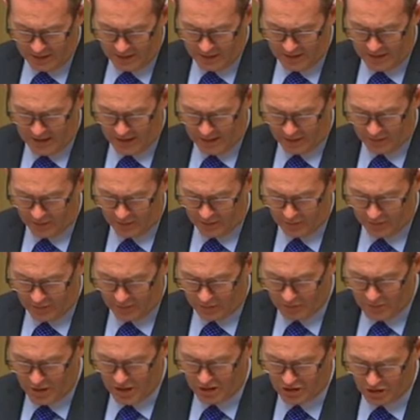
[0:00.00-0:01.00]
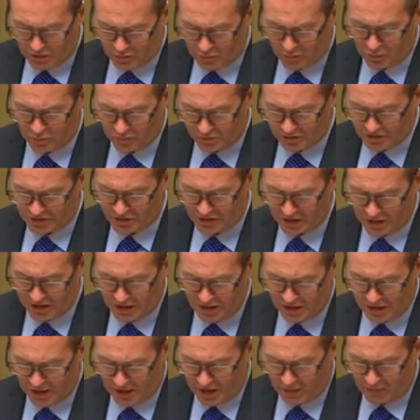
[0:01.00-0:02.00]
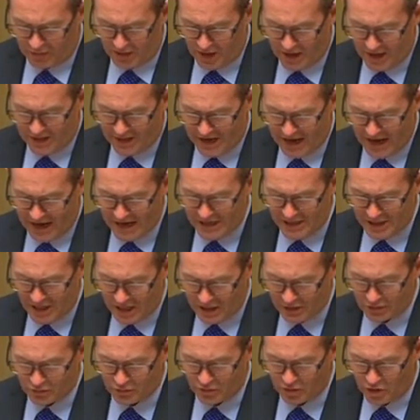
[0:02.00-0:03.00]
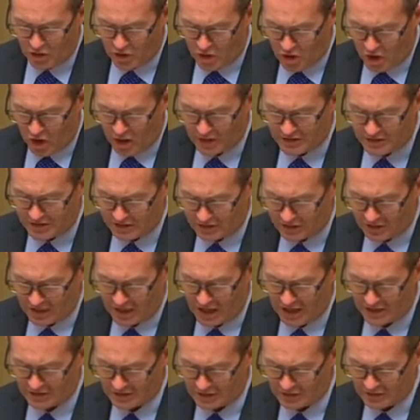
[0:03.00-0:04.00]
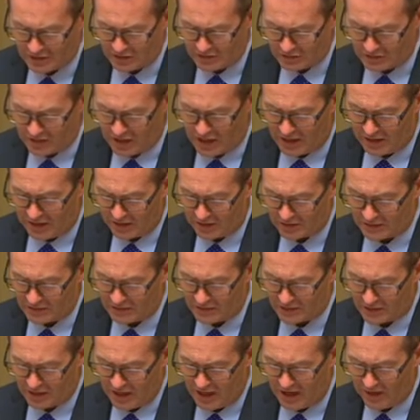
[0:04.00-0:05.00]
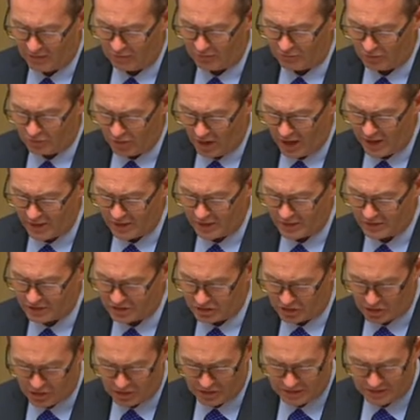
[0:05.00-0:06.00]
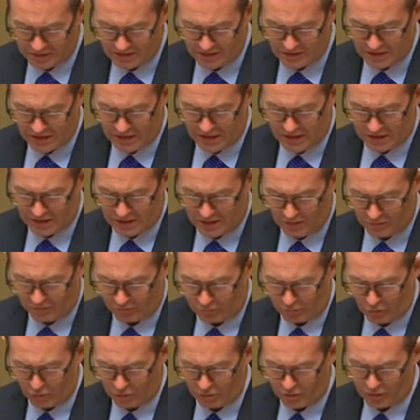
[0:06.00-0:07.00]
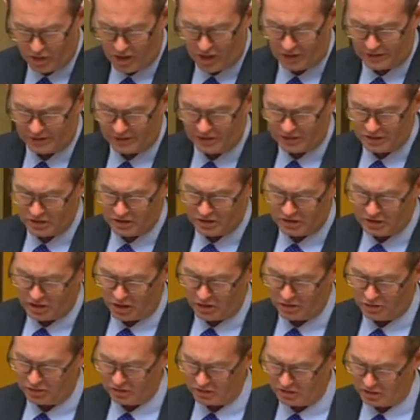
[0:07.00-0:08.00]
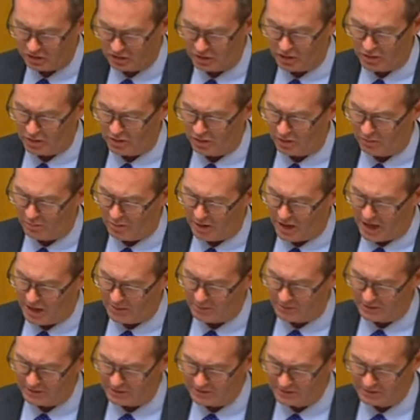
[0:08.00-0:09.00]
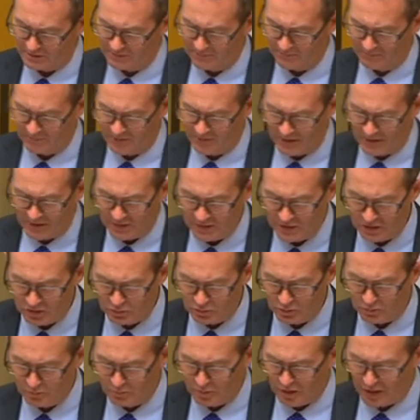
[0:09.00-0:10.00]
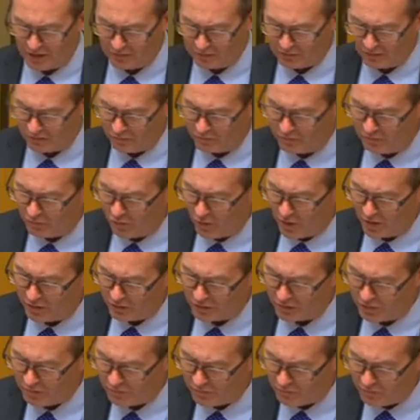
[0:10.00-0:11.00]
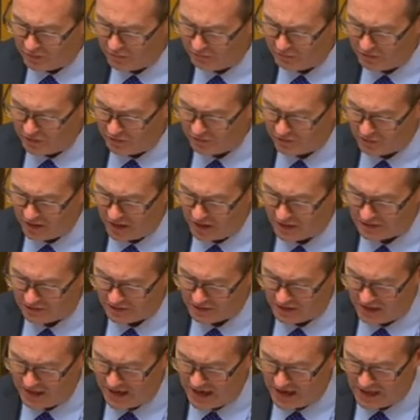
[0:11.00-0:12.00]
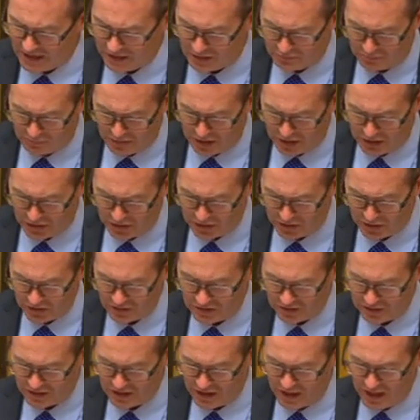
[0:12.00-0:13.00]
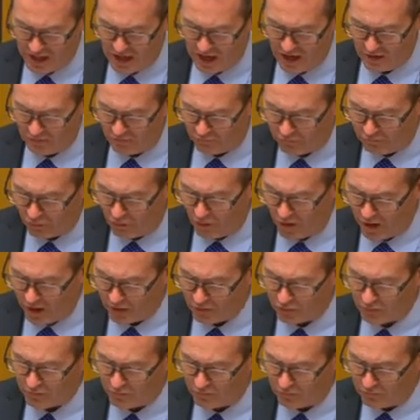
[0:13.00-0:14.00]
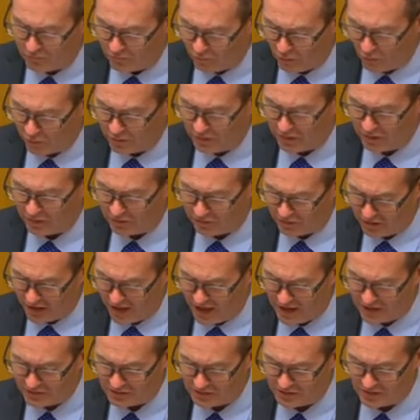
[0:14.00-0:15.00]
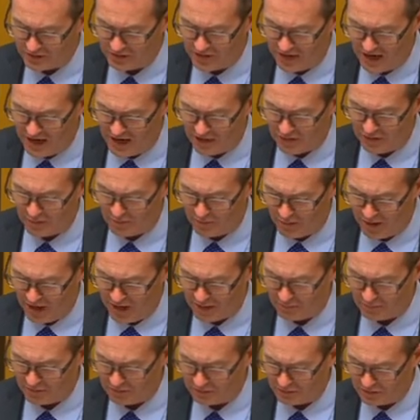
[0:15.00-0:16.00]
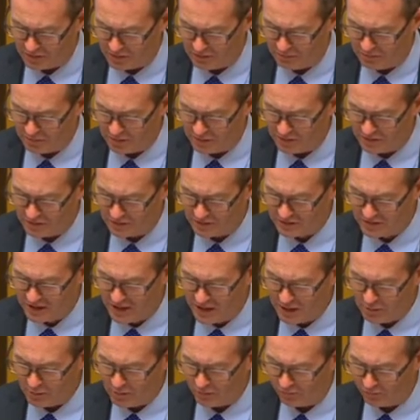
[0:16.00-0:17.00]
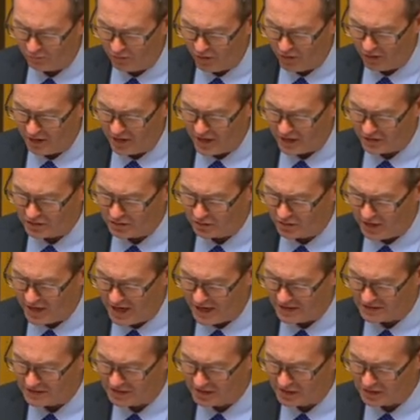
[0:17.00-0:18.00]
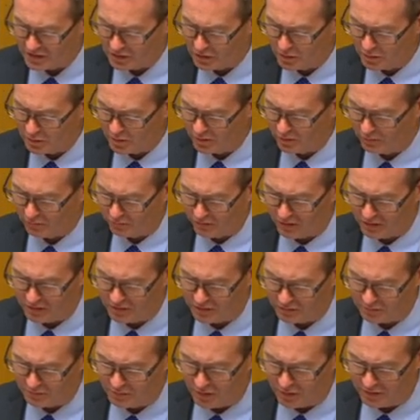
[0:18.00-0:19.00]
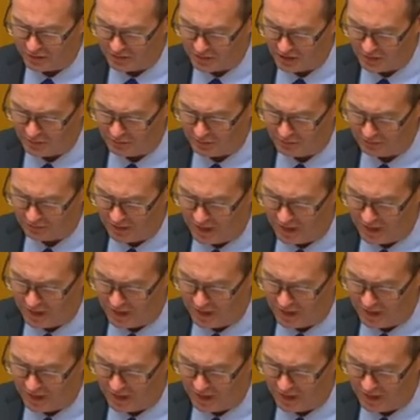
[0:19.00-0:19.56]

Now, the measure will see around 890,000 Australians have greater certainty in their fortnightly social security payments. This would benefit 450,000 aged pensioners and 440,000 other payment recipients with financial assets who are affected by deeming